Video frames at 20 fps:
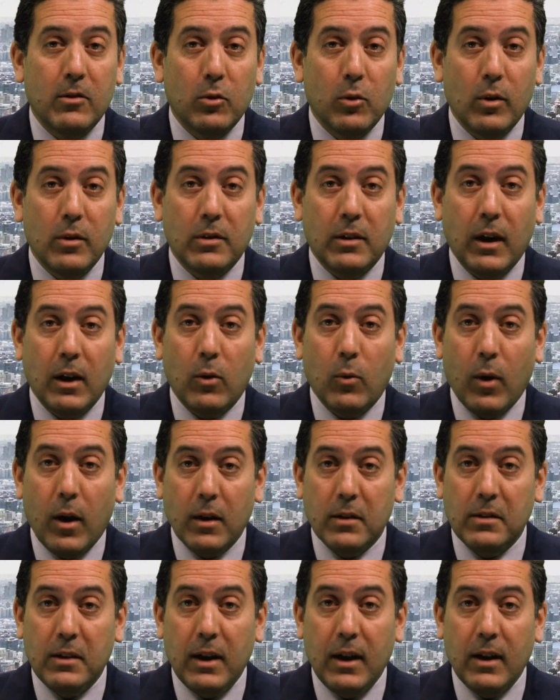stories like
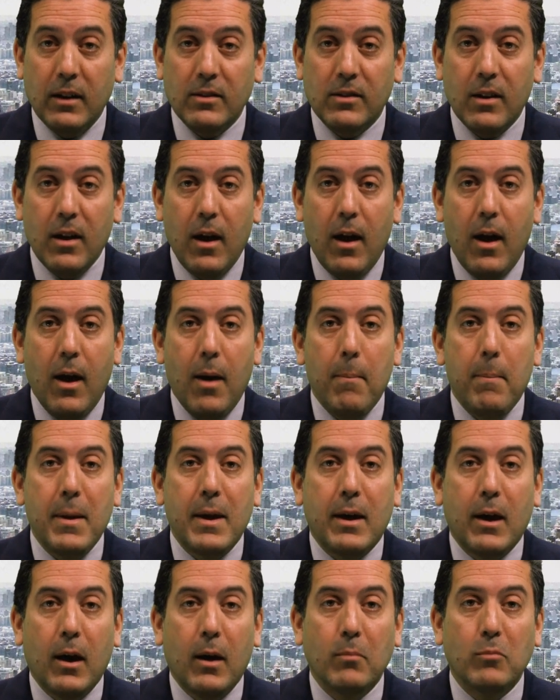Roxanne's
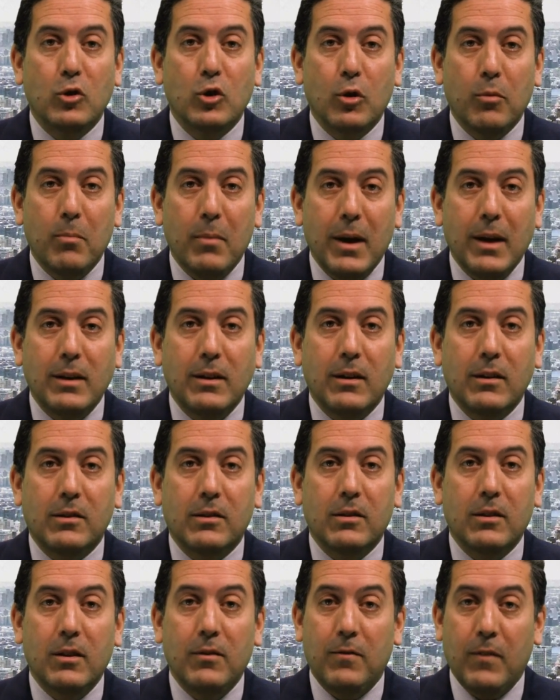become
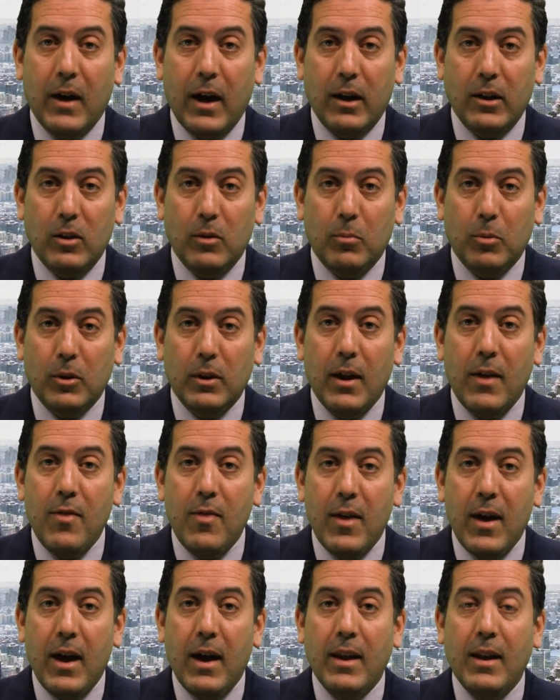tremendously valuable. And
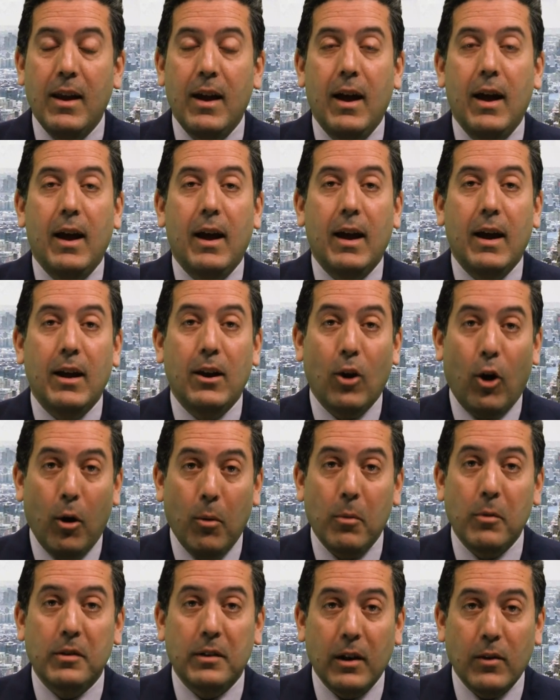then, in
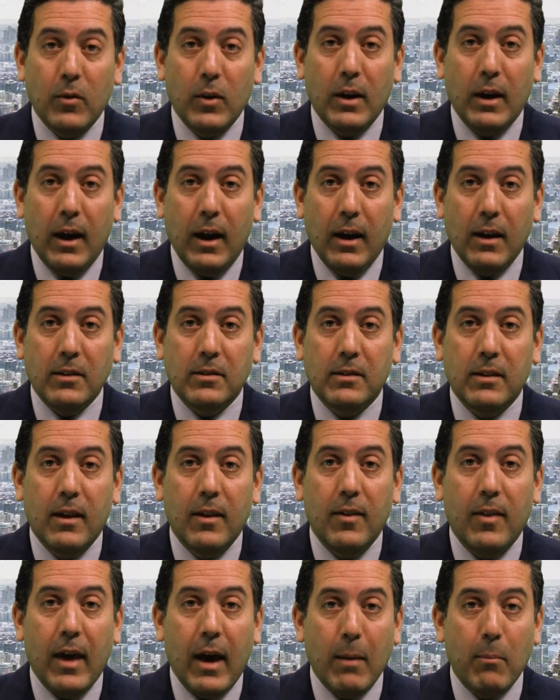almost every case,
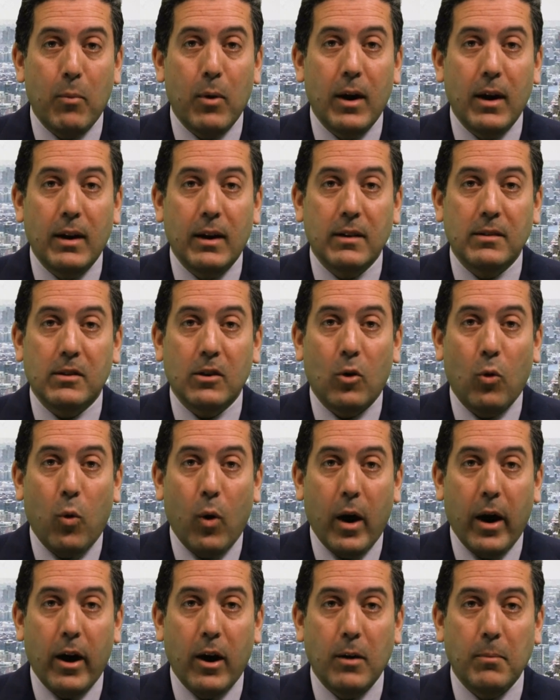that brand gets
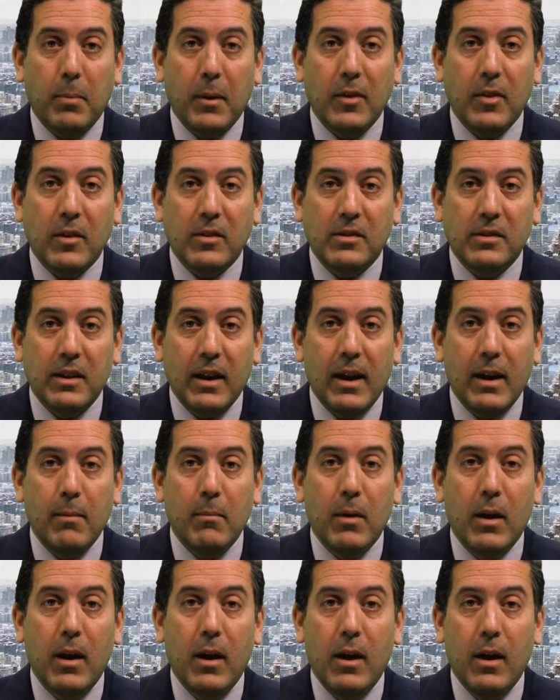acquired by the
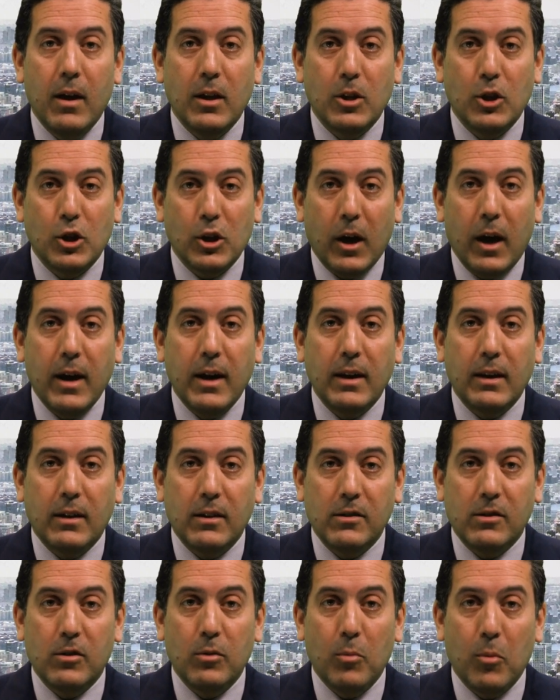same giant
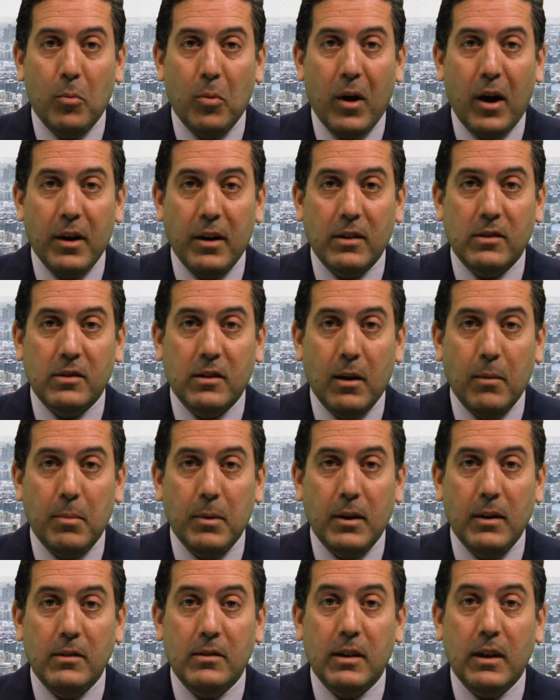consumer products
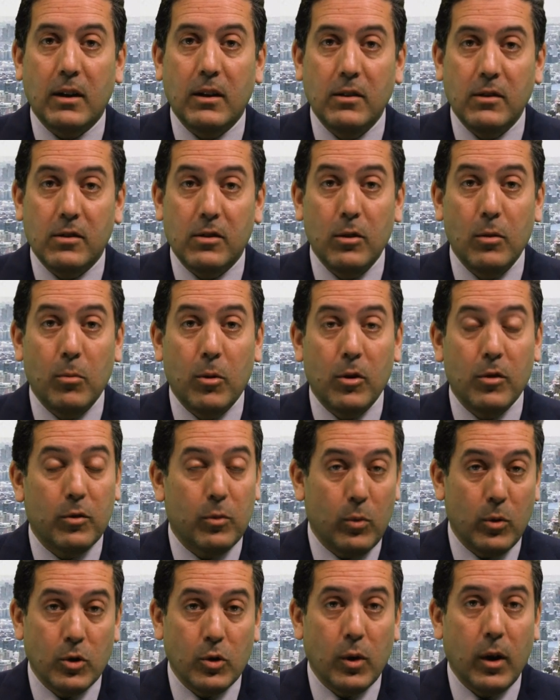companies that consumers
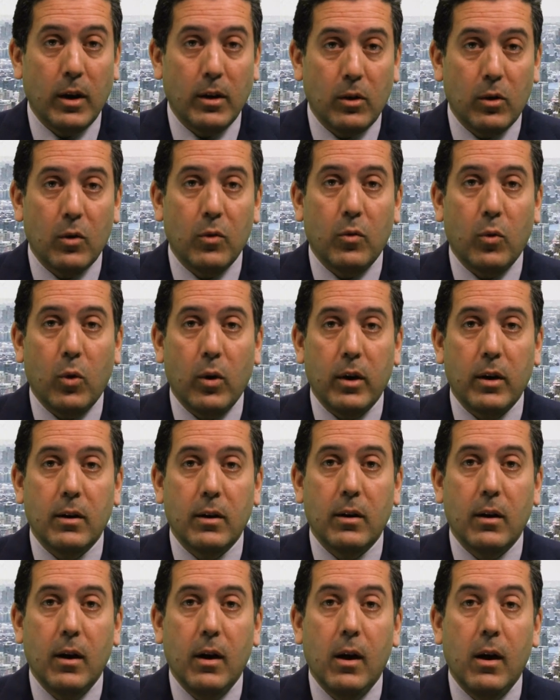were trying to avoid.
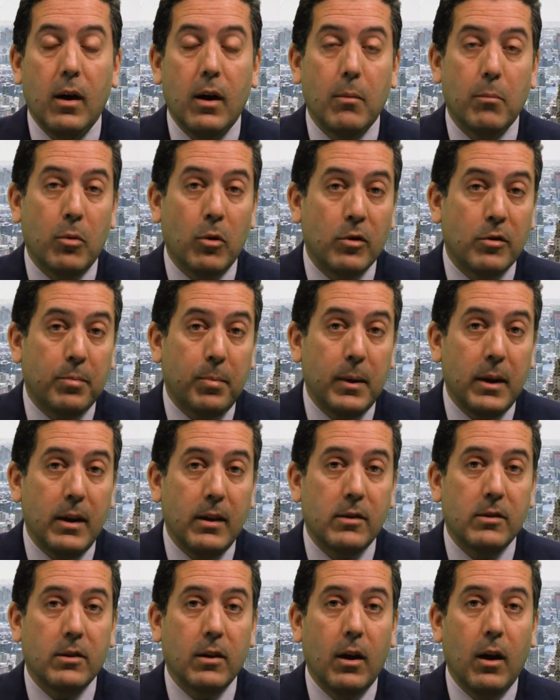Burt's
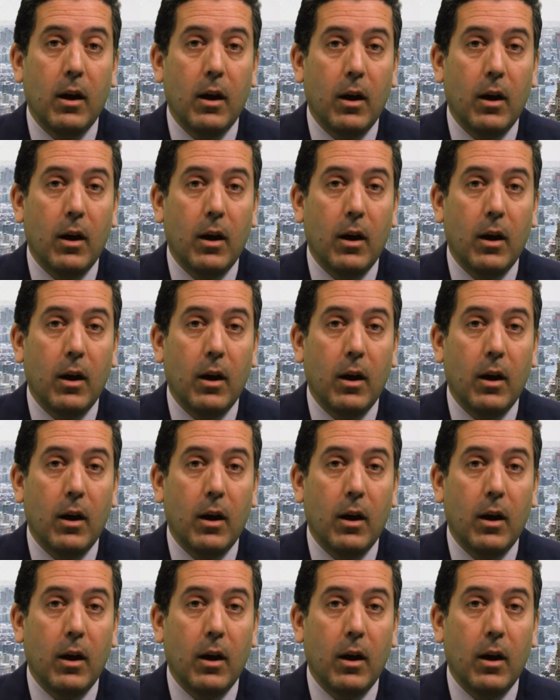Bees,